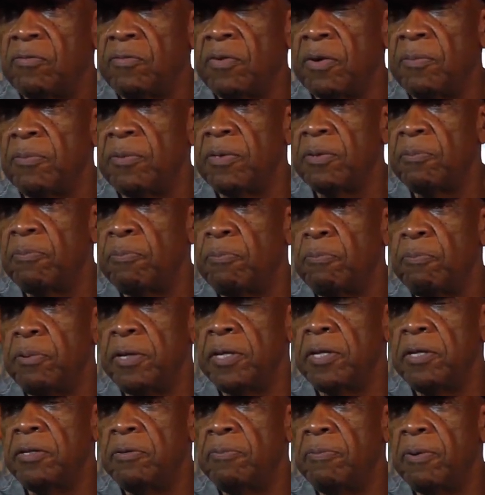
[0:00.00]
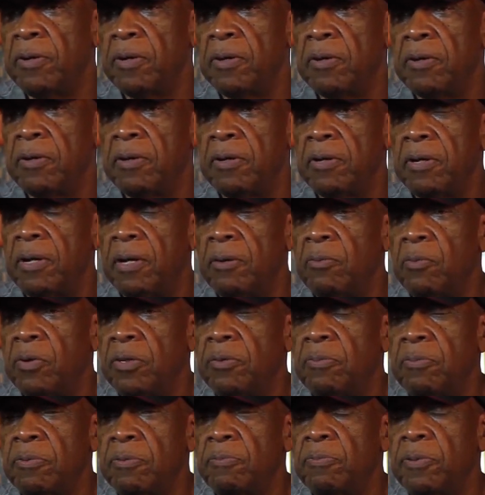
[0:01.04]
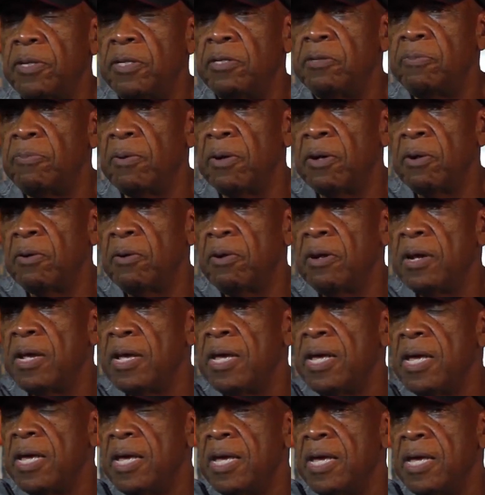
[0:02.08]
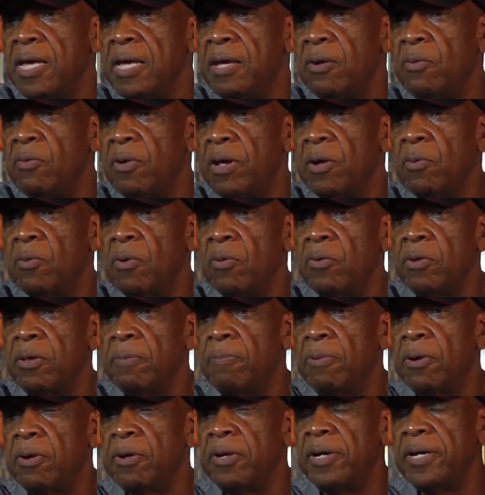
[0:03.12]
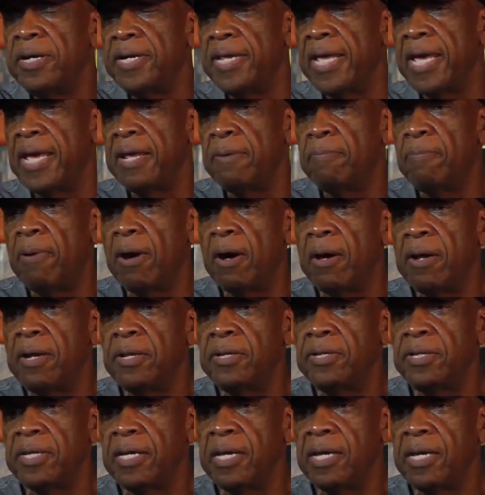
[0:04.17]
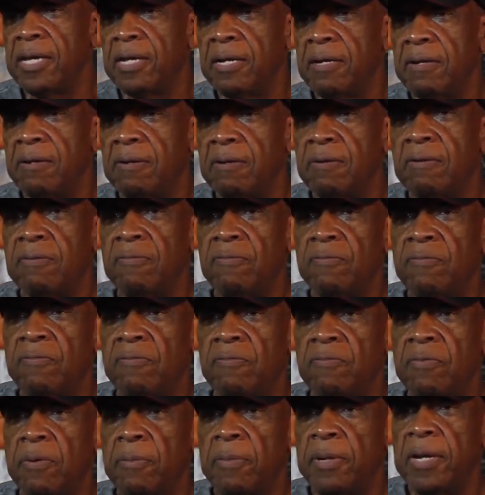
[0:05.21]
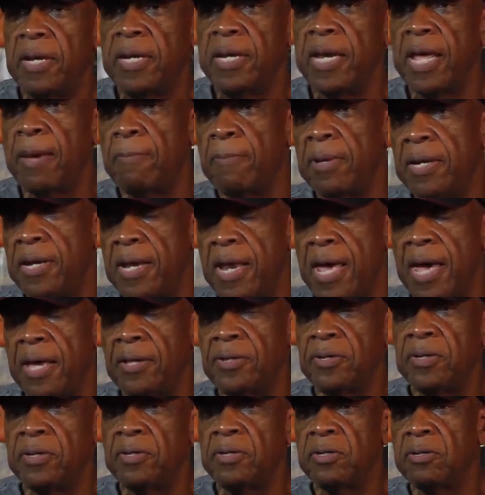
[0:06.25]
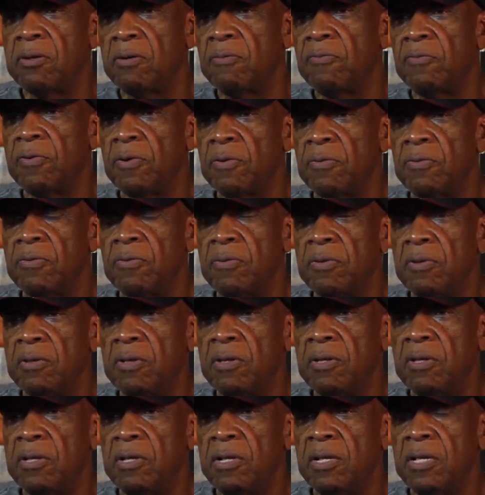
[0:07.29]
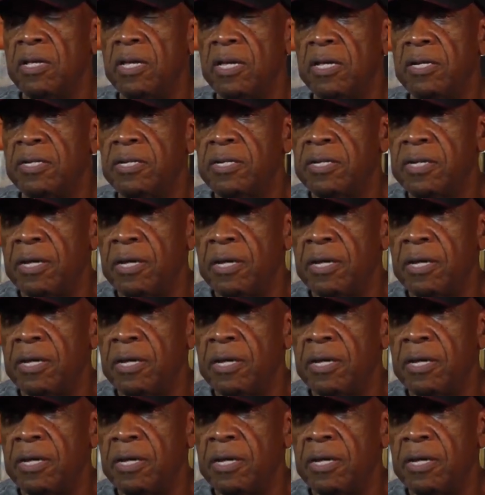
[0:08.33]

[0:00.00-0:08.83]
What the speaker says: from the Petersburg, at Richmond, Petersburg Railroad that brought dead bodies in from the Manassas and so forth. And